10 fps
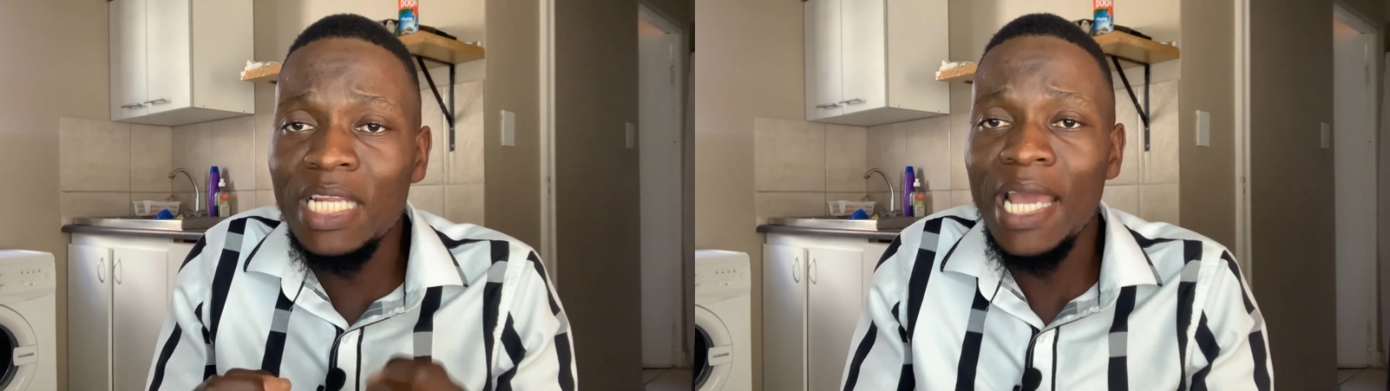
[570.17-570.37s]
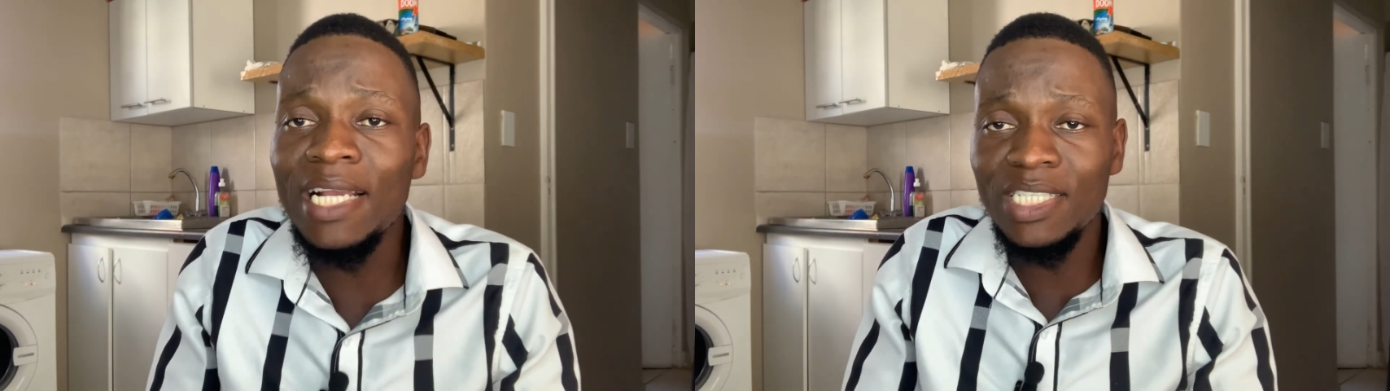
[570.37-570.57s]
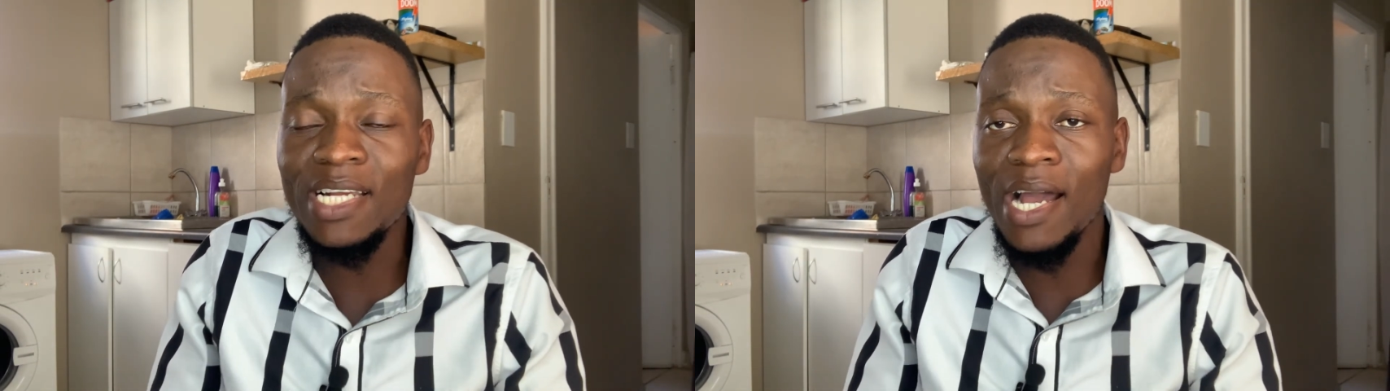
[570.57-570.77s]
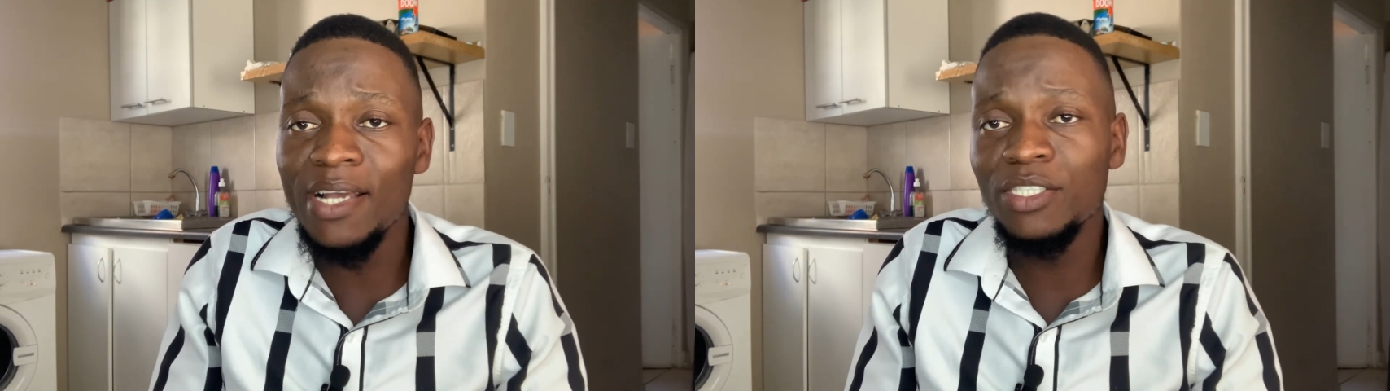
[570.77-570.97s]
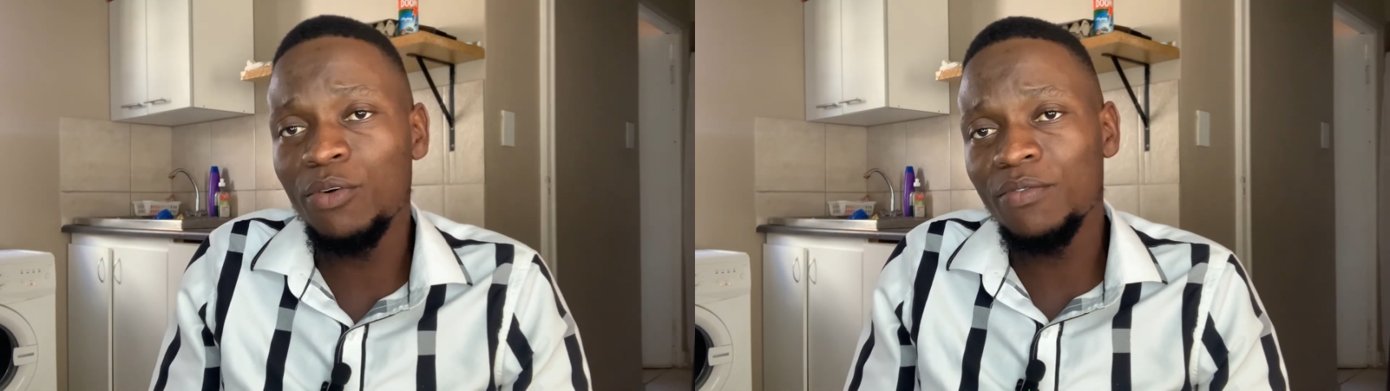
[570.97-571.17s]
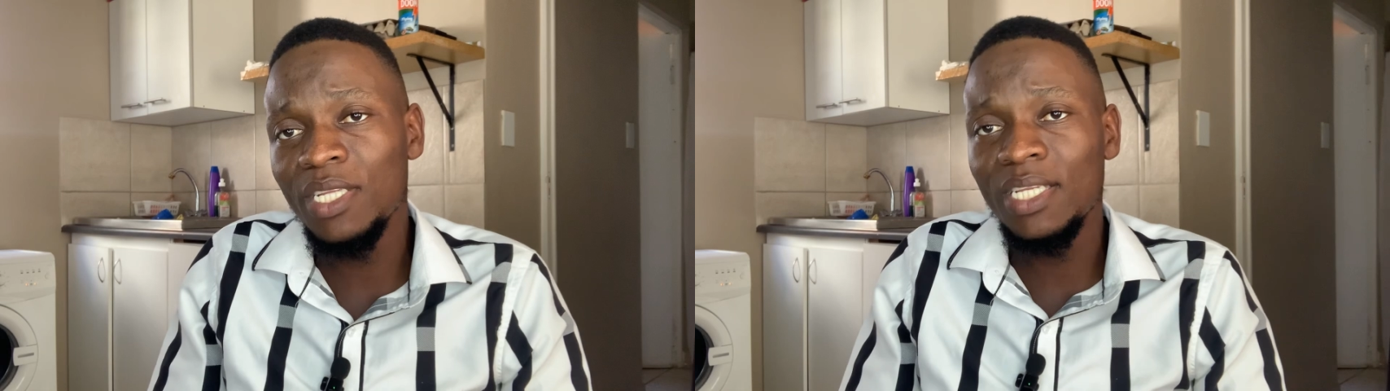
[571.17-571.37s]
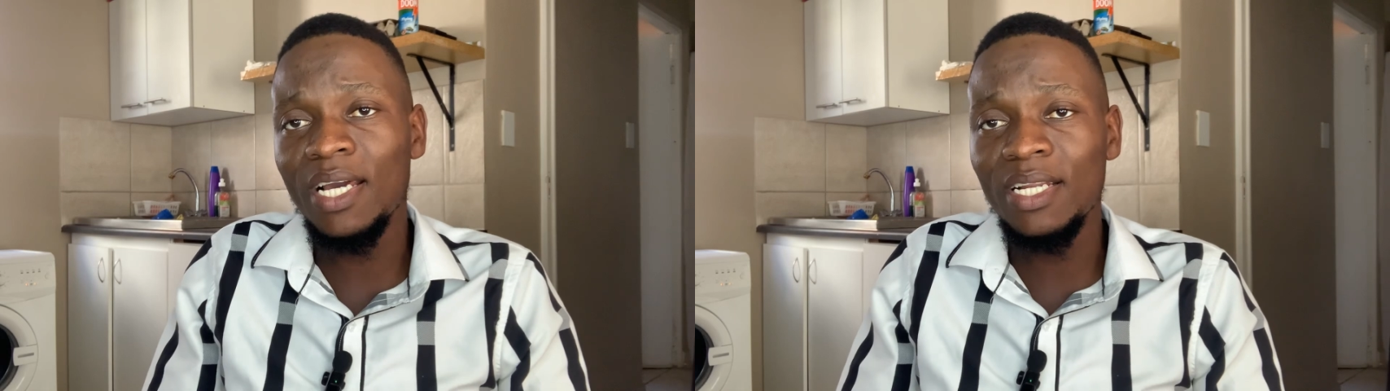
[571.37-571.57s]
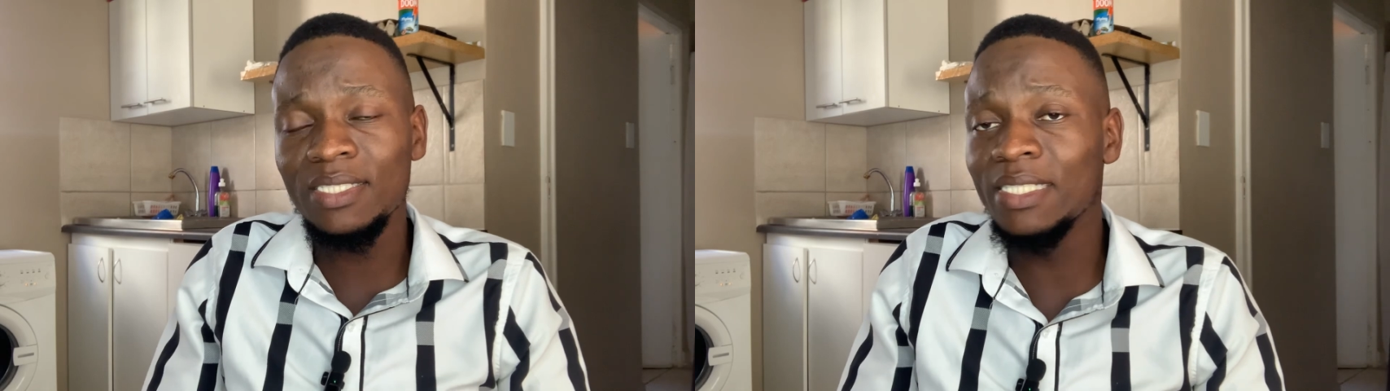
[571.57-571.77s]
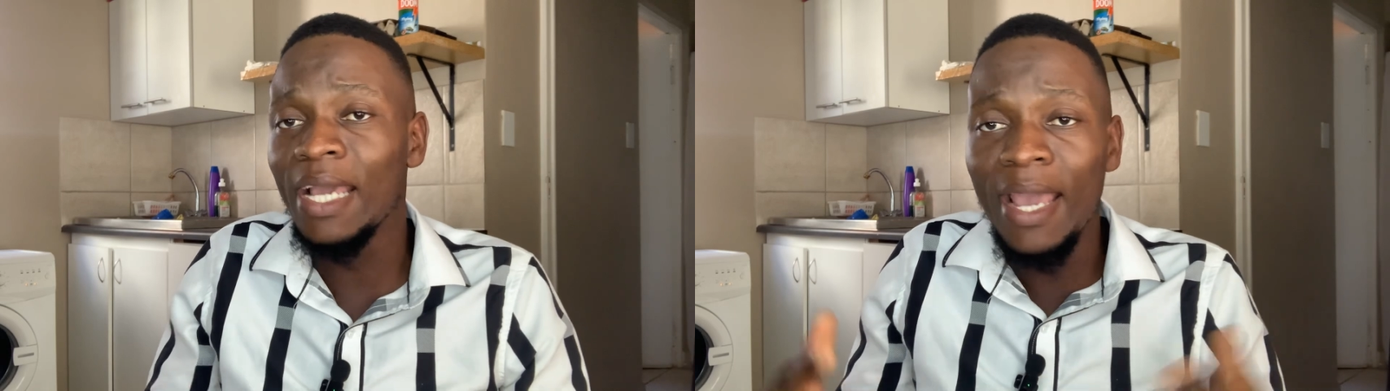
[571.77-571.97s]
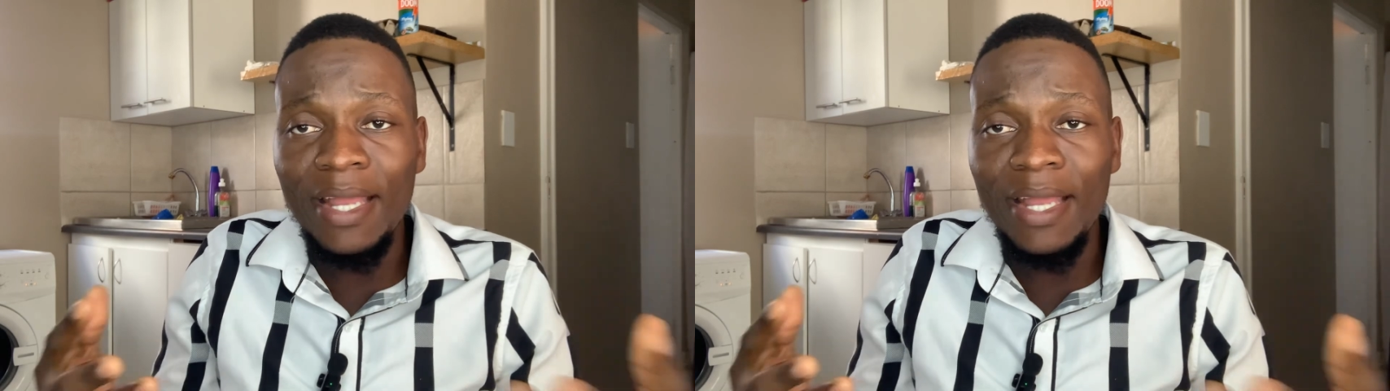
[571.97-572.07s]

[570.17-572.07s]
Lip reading: take charge of the DRC